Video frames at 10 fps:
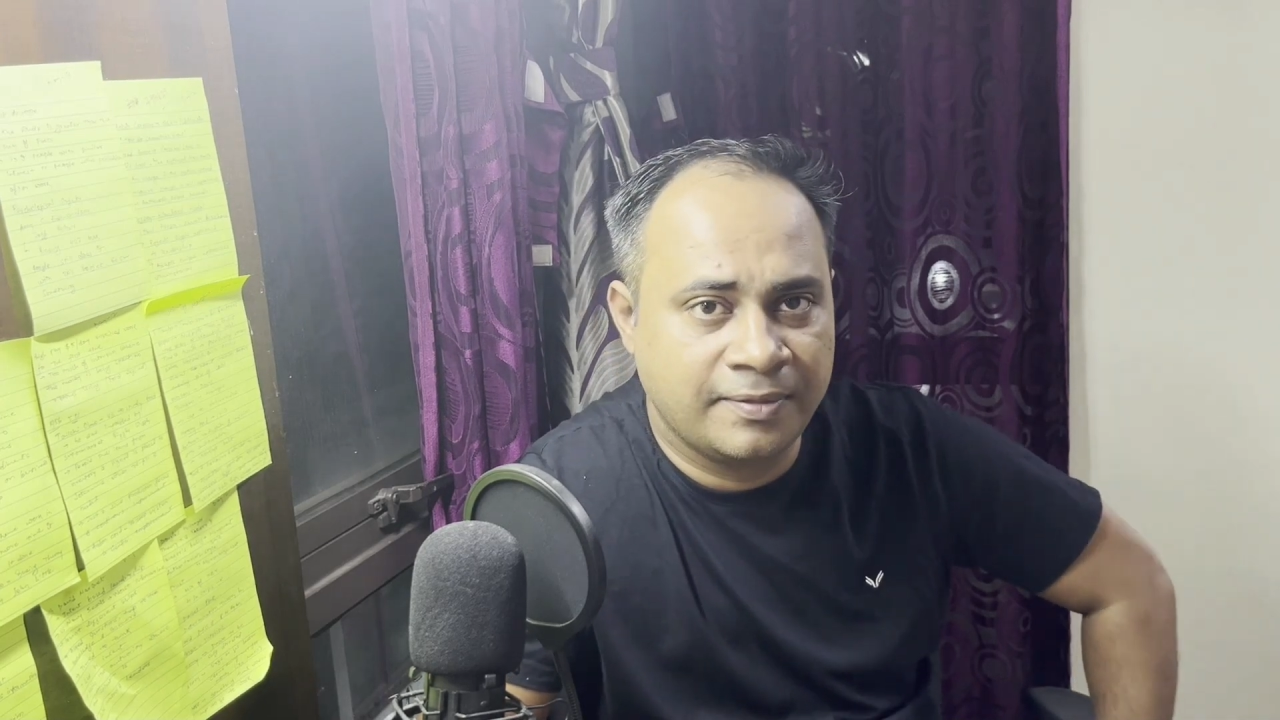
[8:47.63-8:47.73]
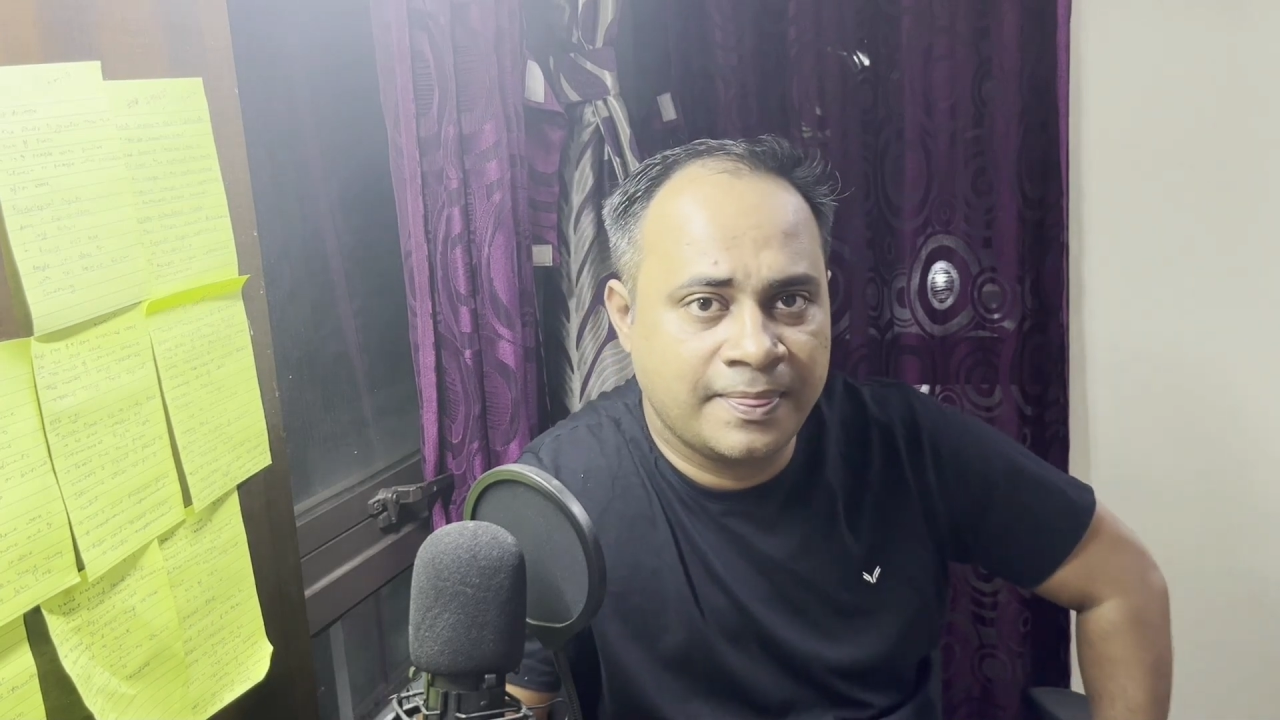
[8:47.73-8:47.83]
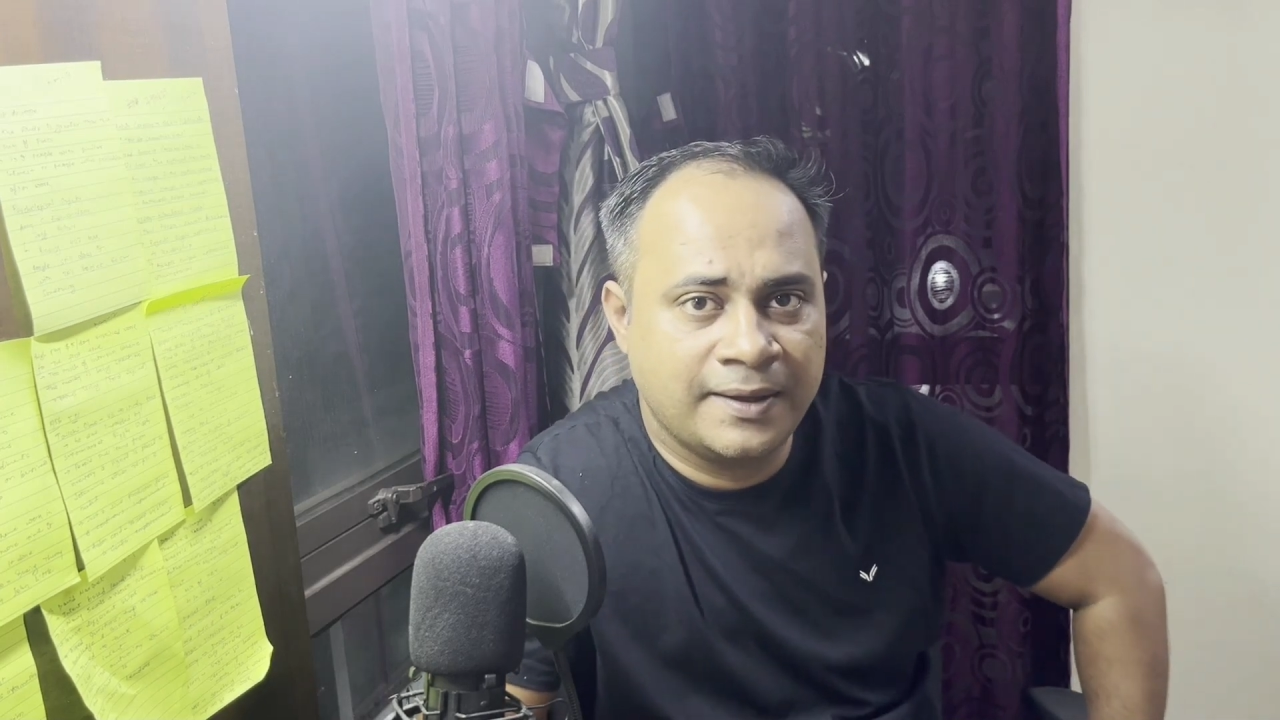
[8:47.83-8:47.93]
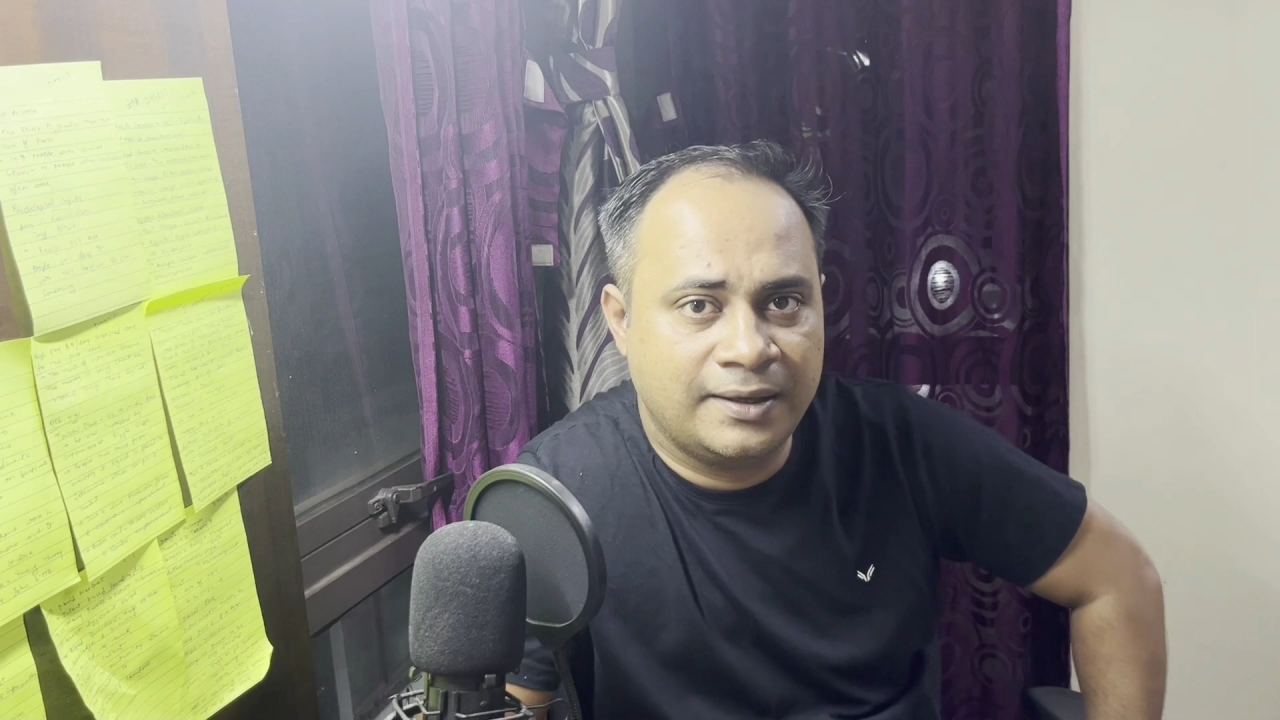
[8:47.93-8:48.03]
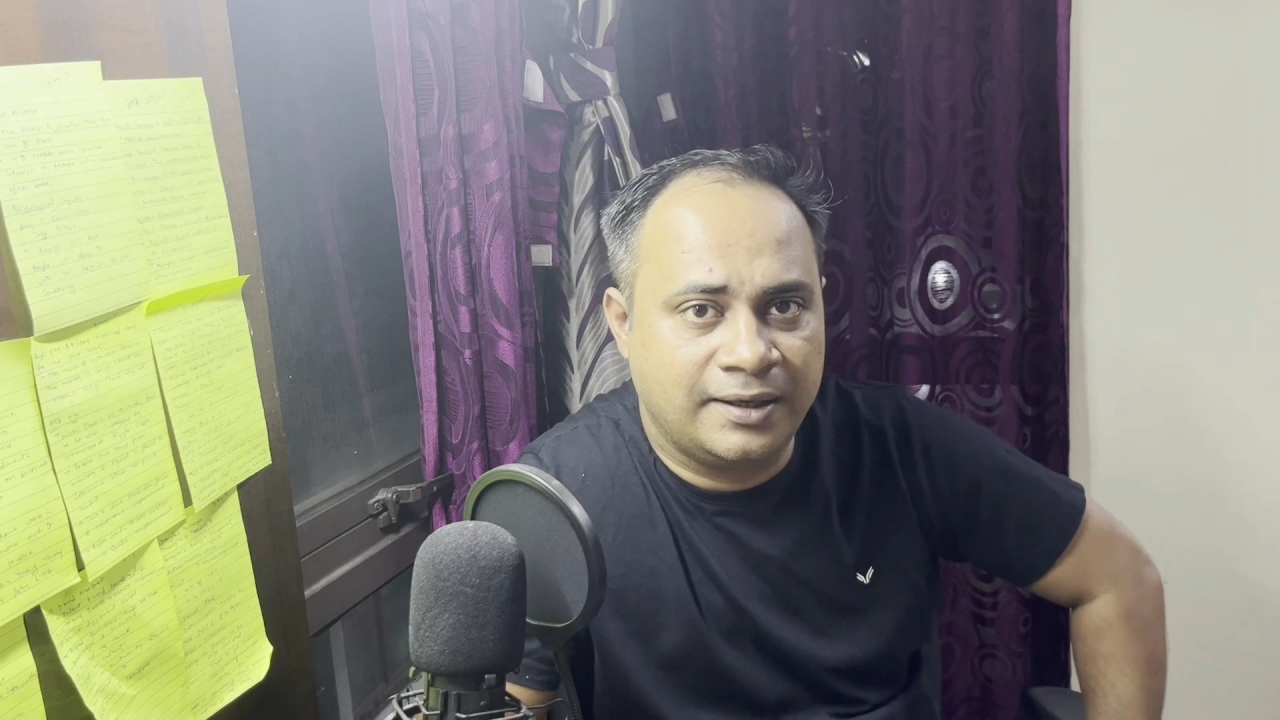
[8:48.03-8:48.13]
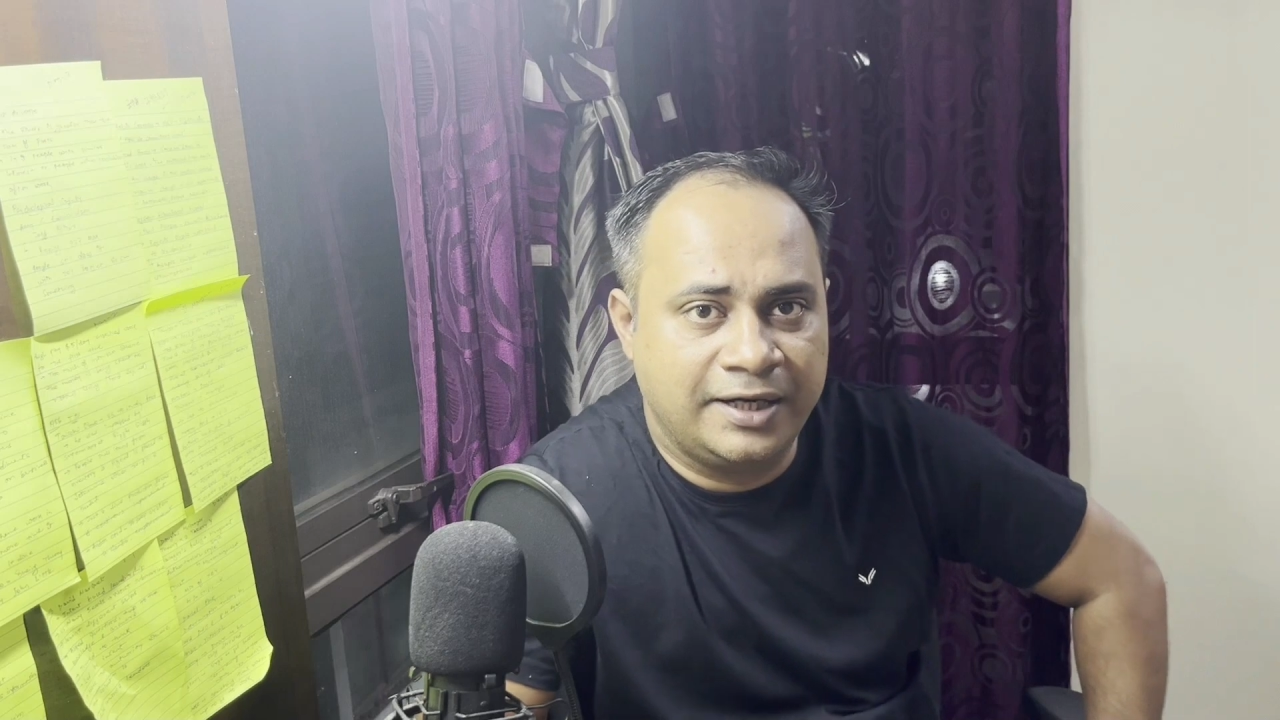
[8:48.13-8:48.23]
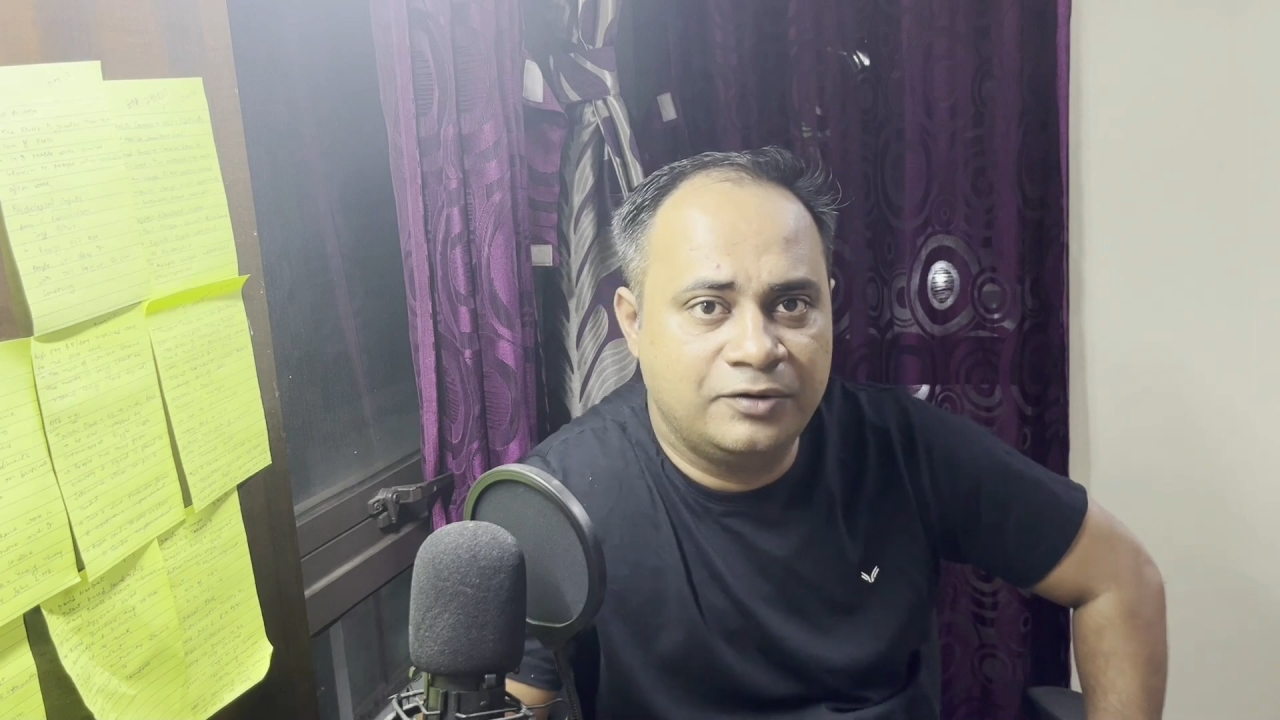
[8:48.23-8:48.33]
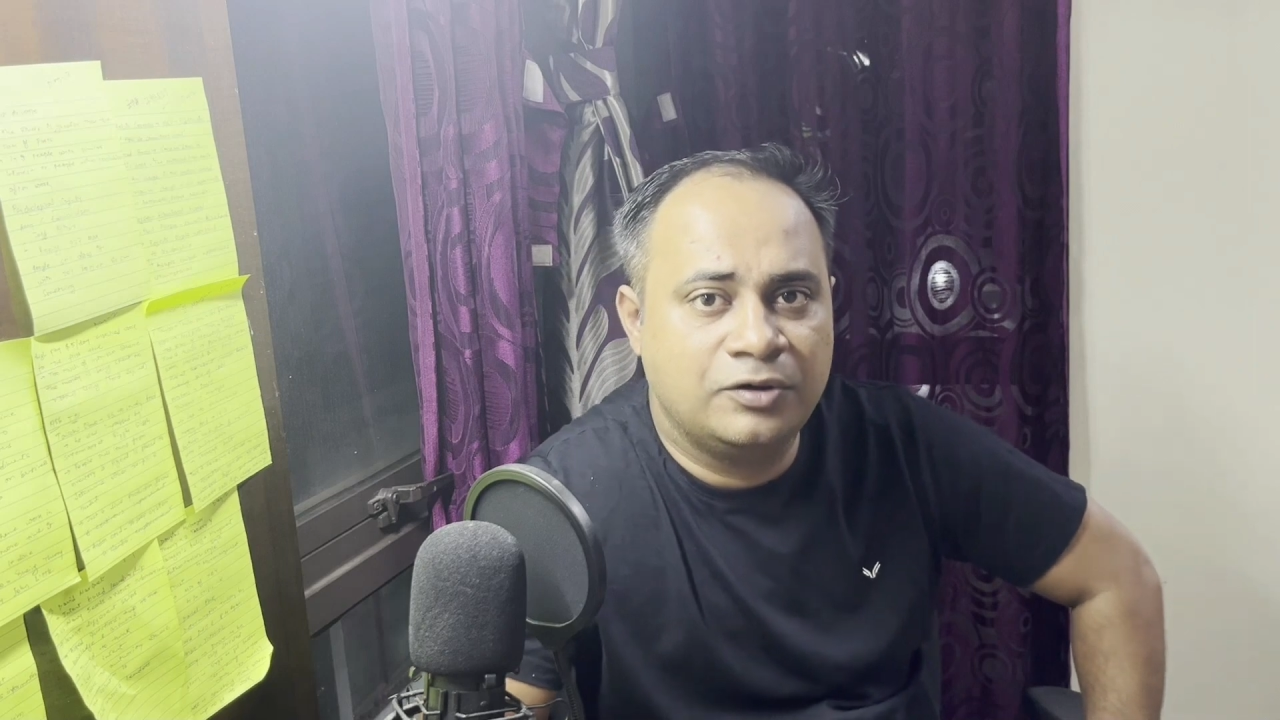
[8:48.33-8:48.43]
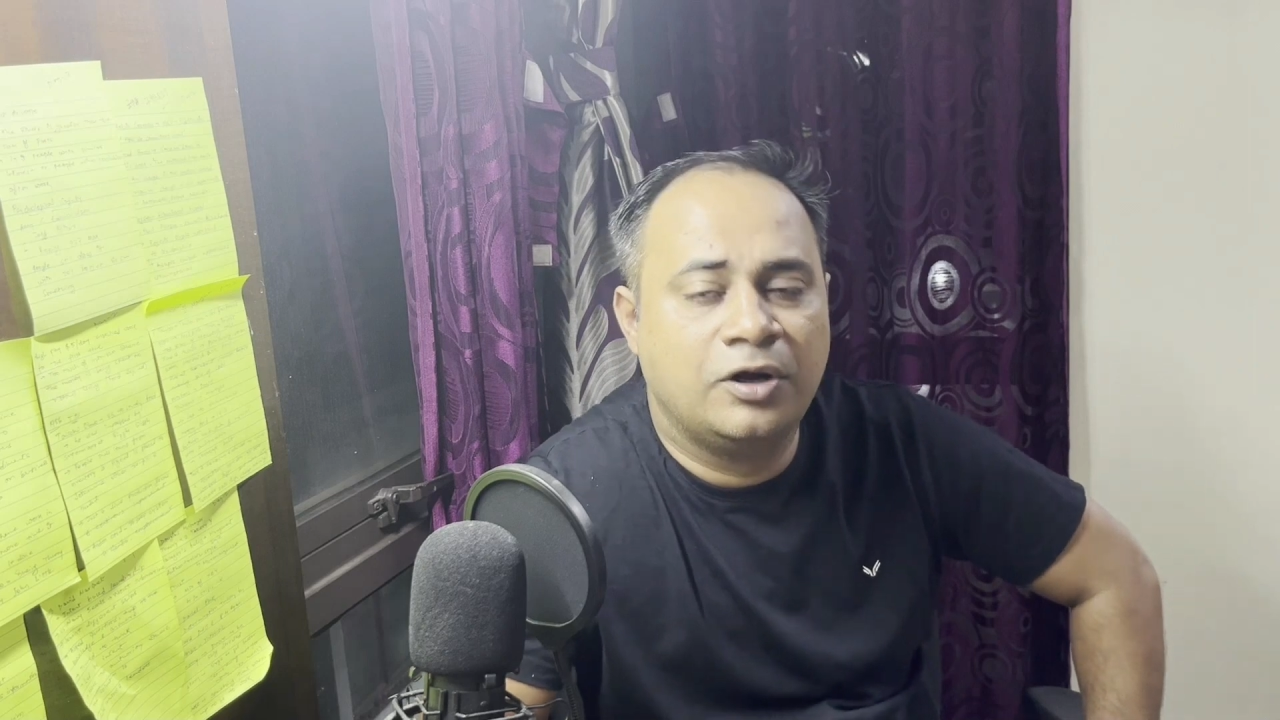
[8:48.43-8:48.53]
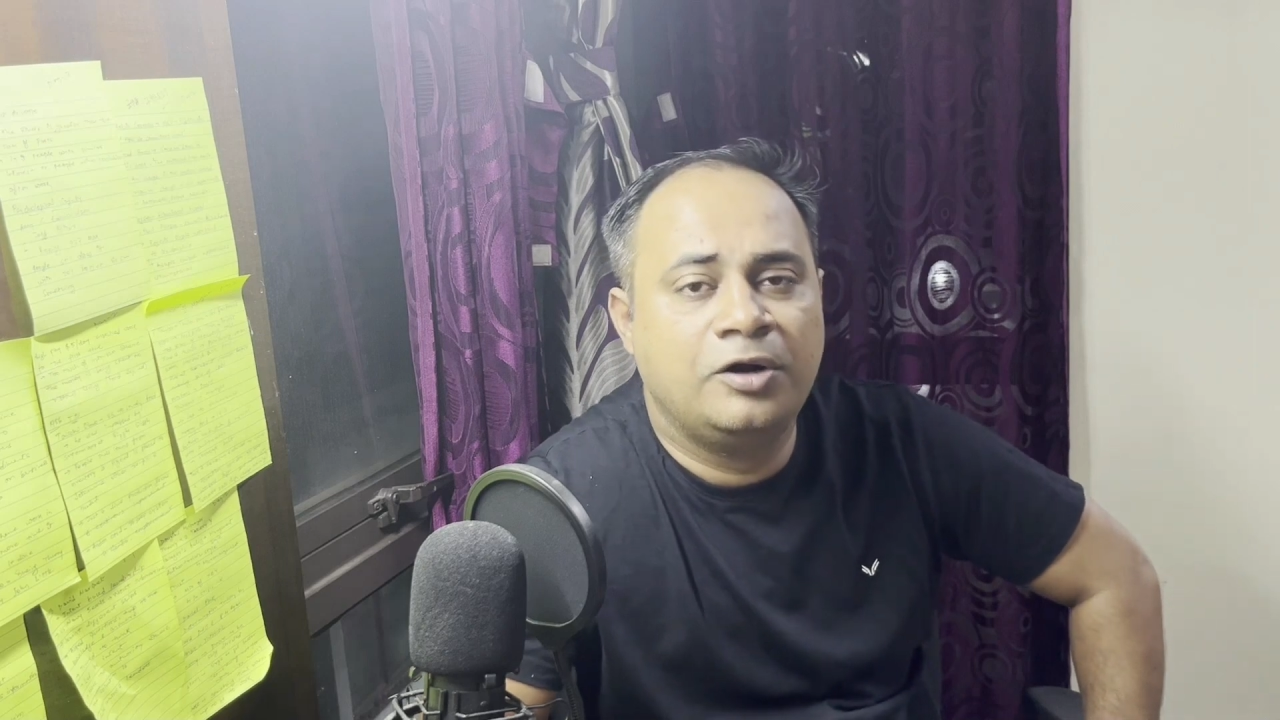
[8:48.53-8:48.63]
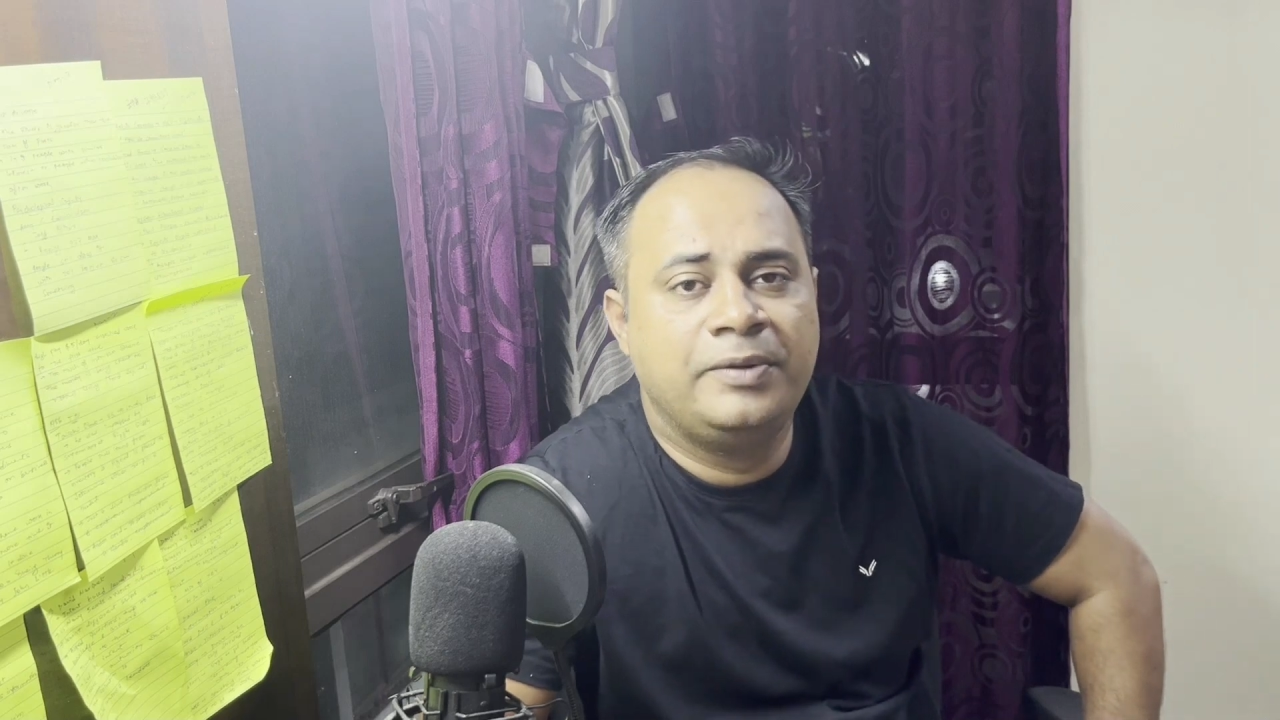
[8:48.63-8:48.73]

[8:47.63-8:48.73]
right? You would not be